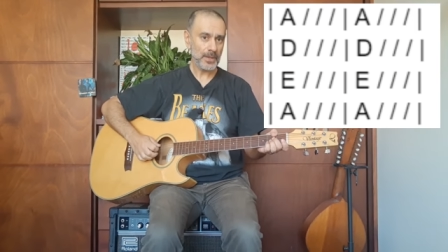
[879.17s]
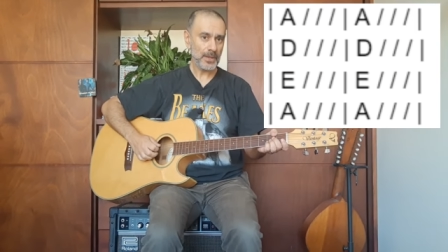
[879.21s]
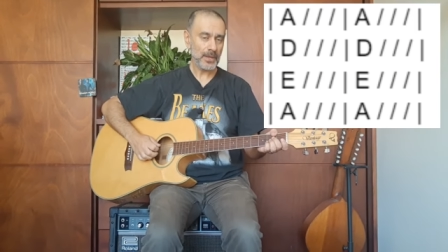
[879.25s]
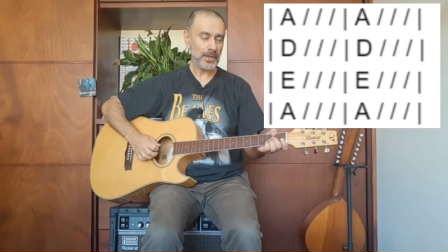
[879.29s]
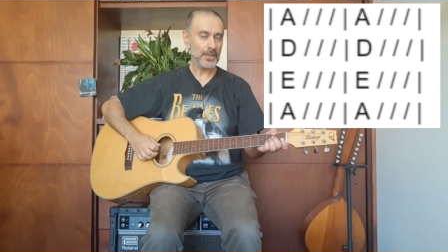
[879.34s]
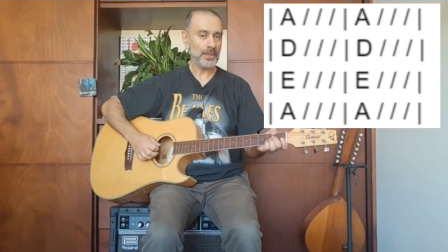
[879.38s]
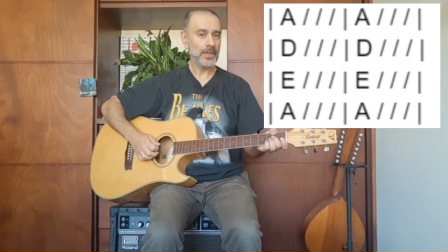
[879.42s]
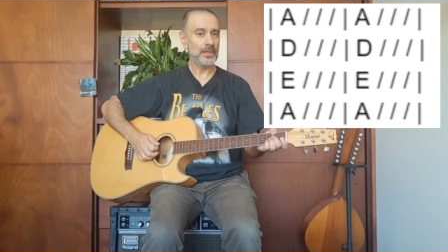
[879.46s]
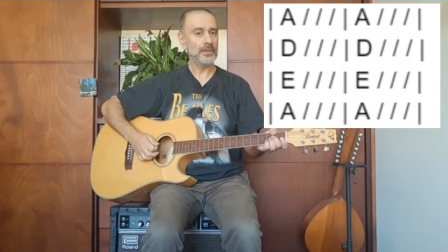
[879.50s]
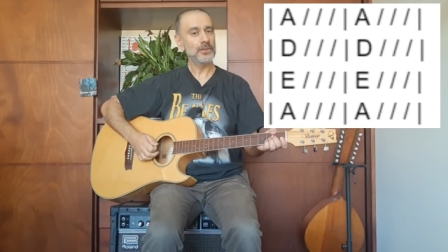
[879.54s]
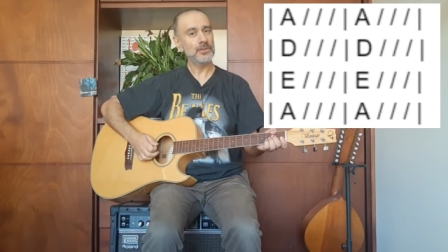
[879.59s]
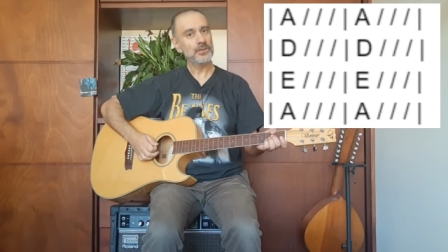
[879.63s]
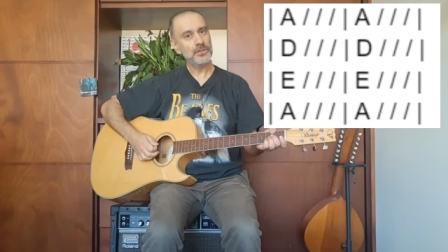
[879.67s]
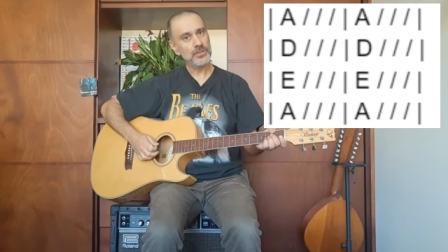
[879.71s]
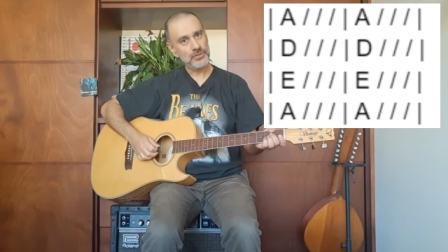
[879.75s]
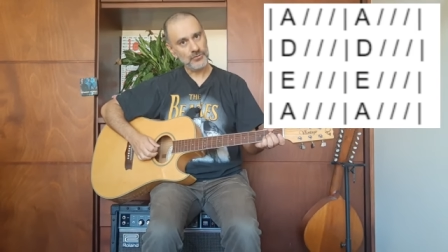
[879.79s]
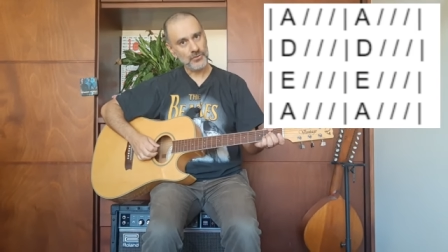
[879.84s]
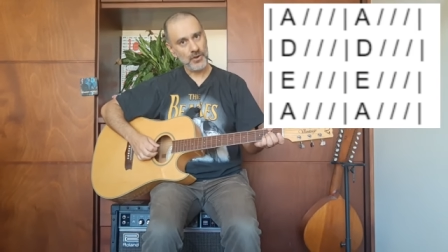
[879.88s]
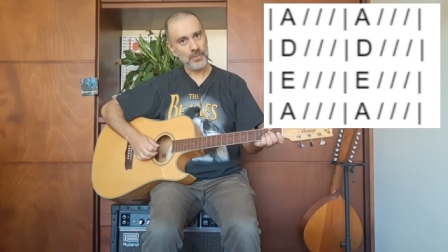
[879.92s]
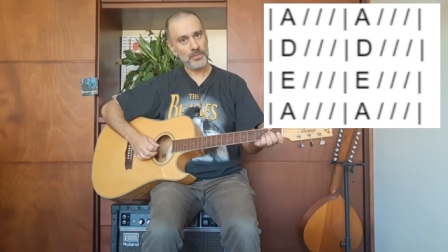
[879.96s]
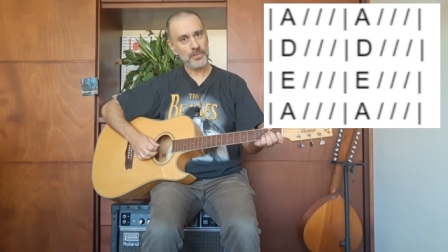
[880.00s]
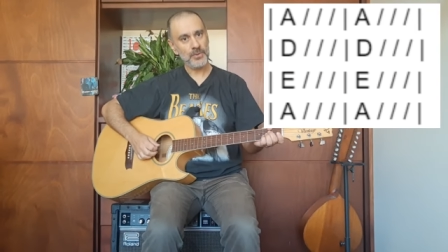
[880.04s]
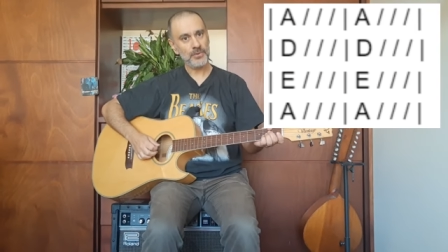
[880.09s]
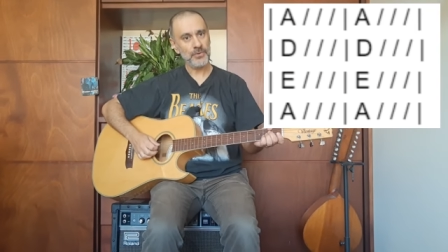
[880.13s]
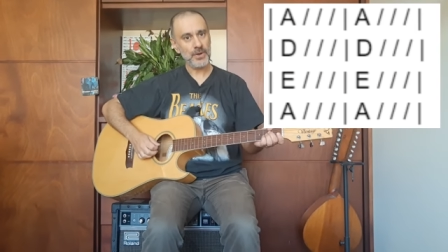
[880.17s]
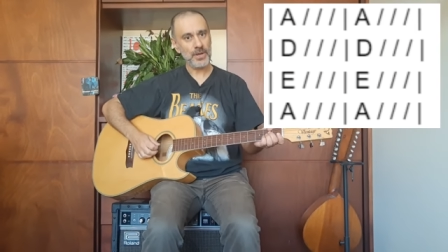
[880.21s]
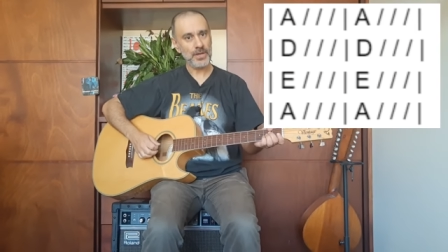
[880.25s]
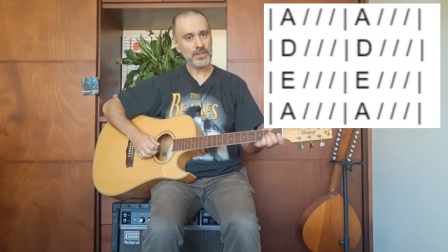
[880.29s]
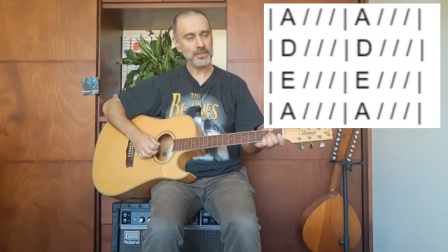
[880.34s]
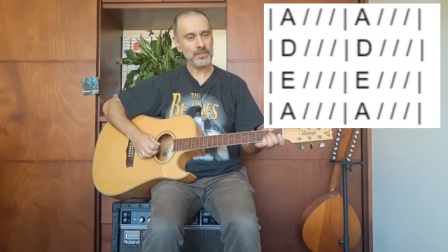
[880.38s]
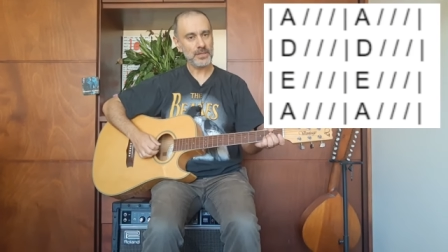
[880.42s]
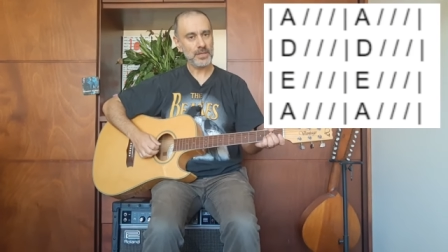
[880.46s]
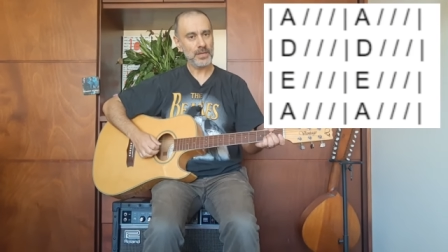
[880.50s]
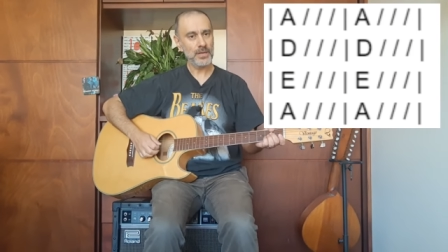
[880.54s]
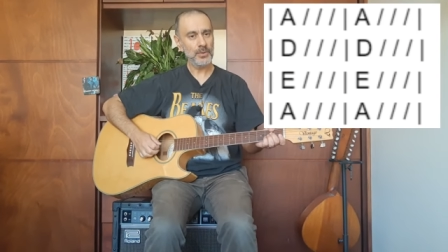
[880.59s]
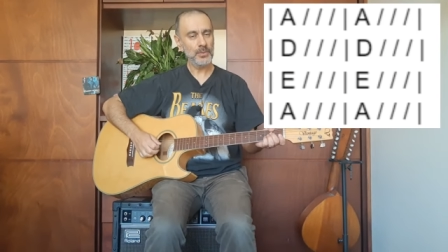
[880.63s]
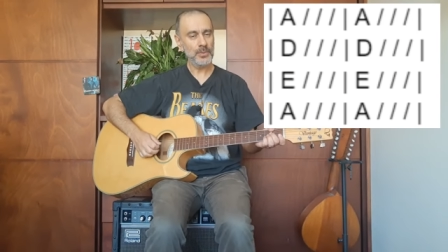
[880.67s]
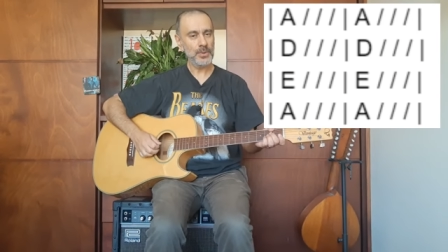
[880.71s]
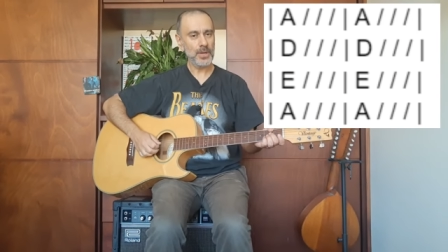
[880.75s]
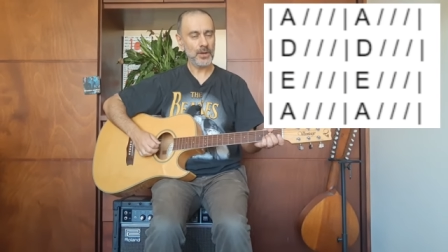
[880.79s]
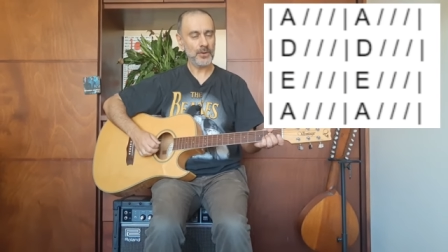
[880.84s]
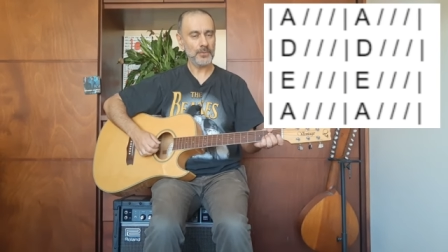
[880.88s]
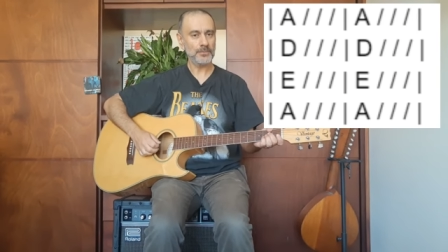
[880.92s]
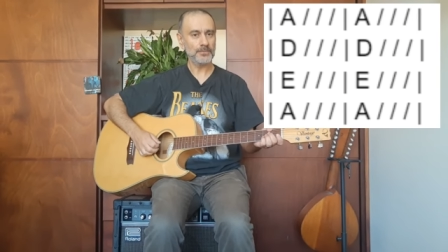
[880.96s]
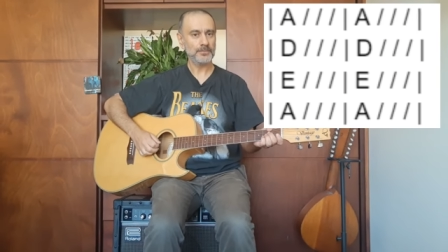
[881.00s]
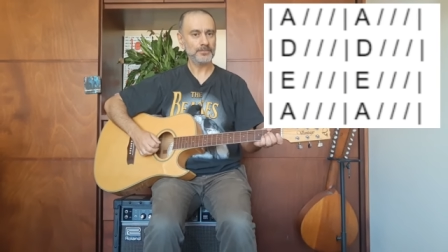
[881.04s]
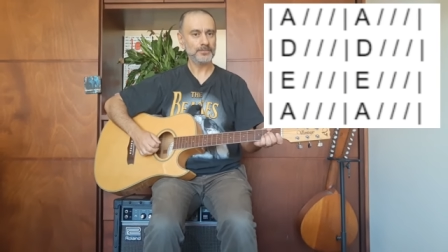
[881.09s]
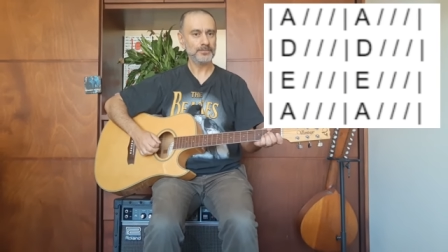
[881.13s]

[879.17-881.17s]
and then strum the rest. Here we go.